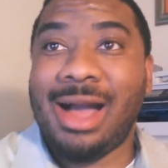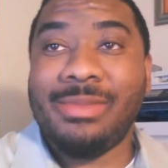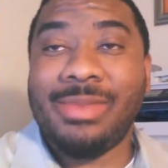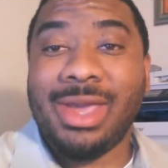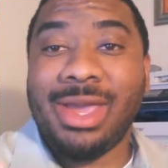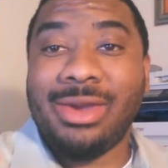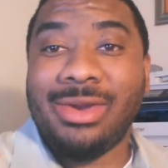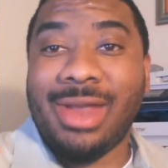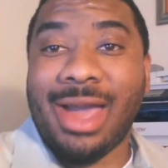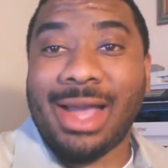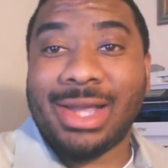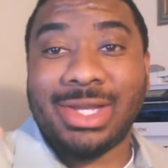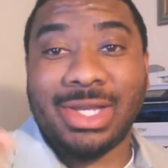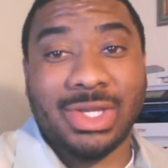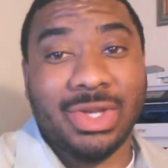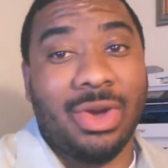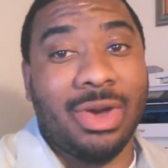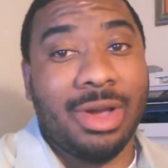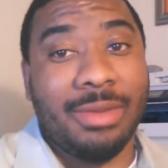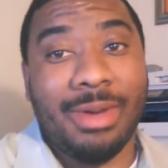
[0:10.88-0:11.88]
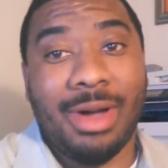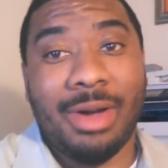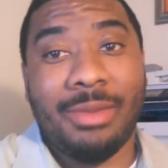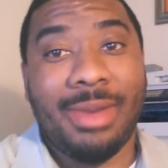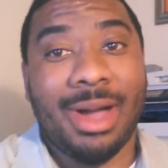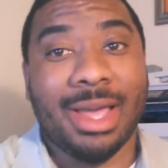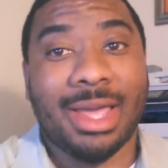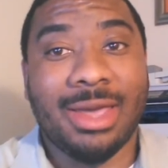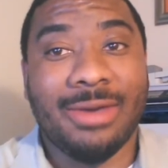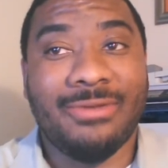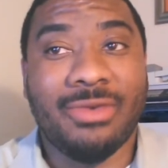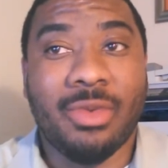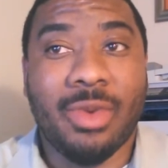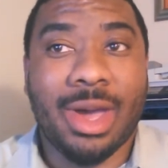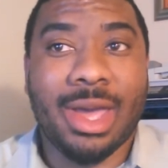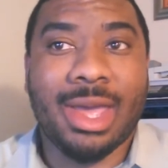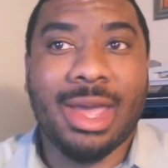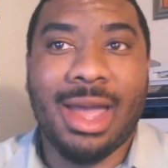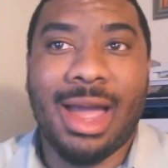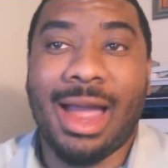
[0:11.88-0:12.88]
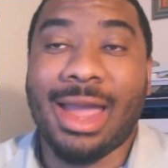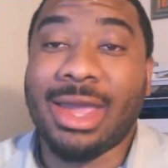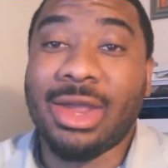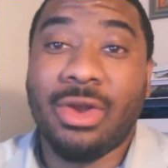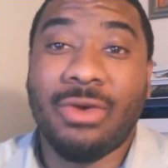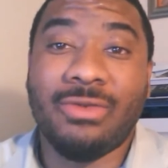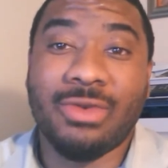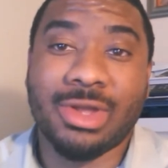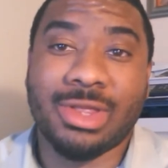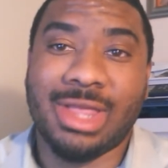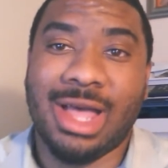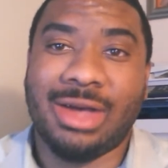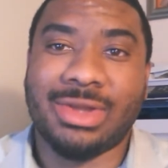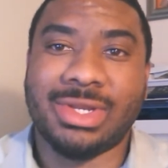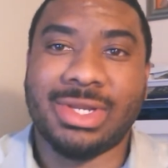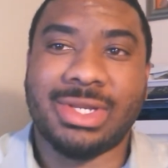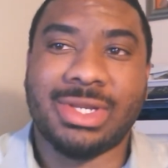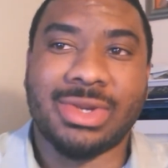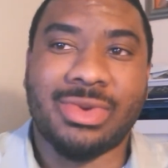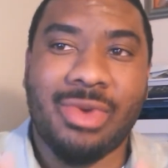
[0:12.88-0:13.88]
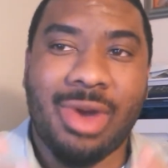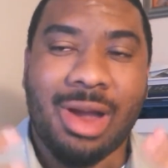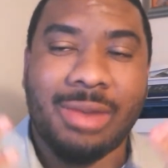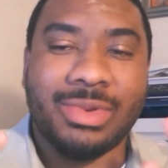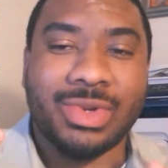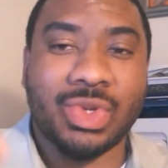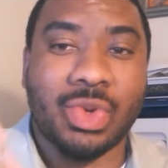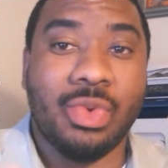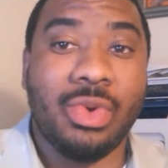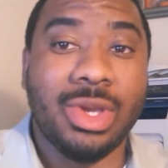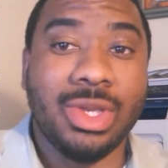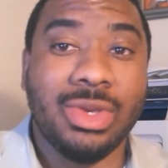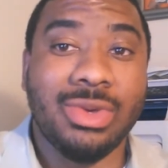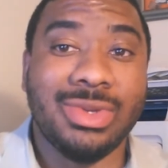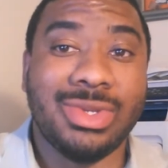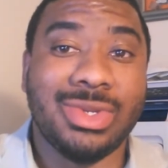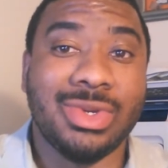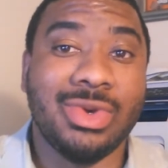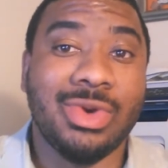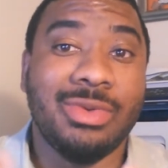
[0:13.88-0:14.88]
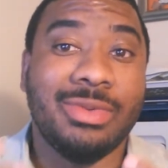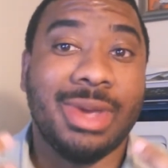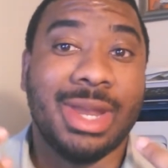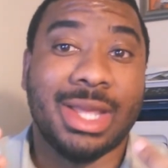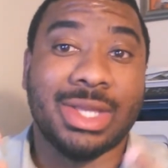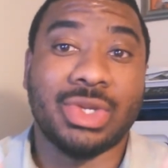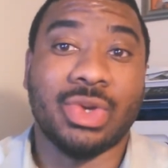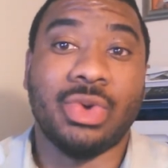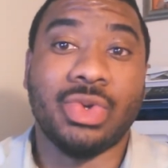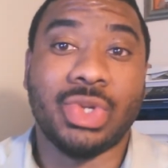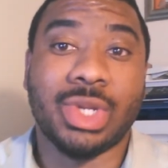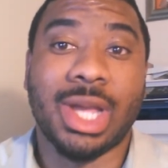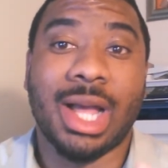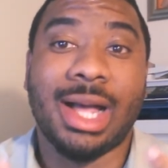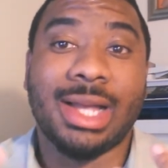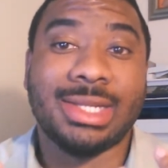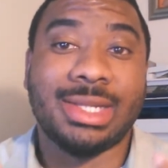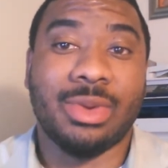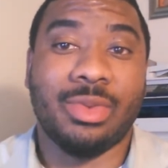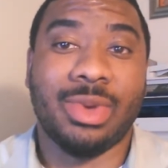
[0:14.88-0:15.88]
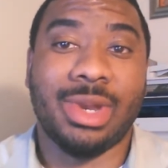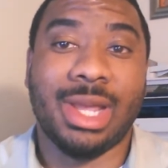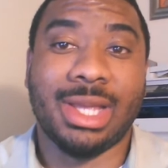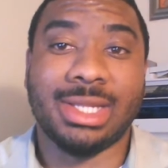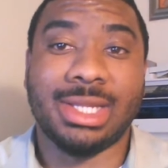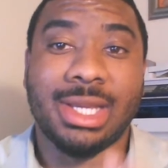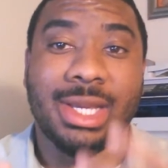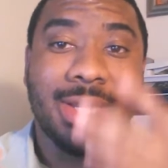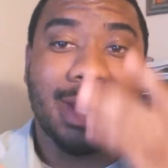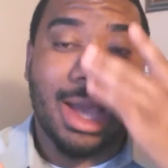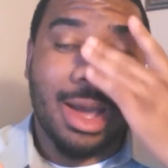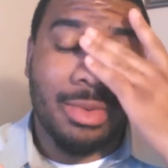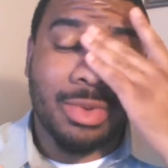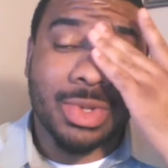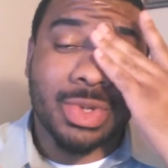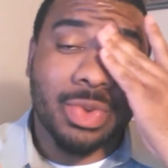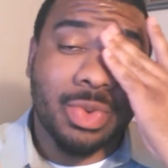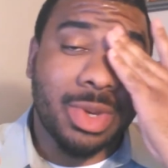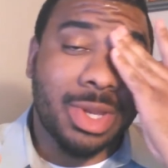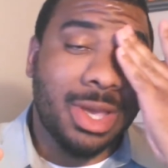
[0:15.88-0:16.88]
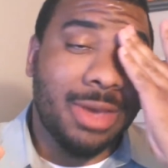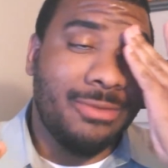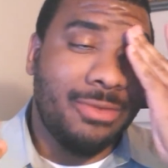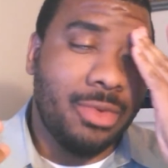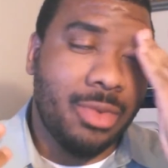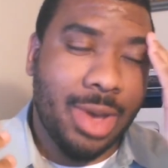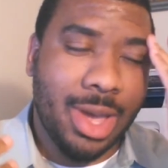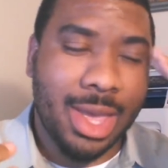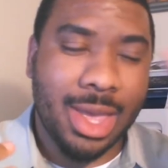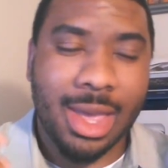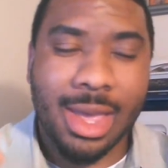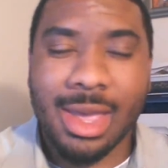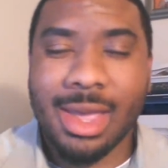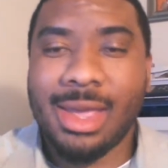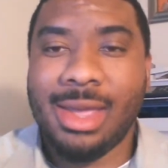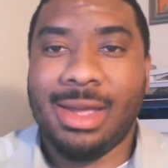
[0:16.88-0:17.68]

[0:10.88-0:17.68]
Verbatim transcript: I'm here to actually talk about my giveaway. I hit over a thousand subscribers on YouTube, and I told you guys that when I did, I would do a giveaway.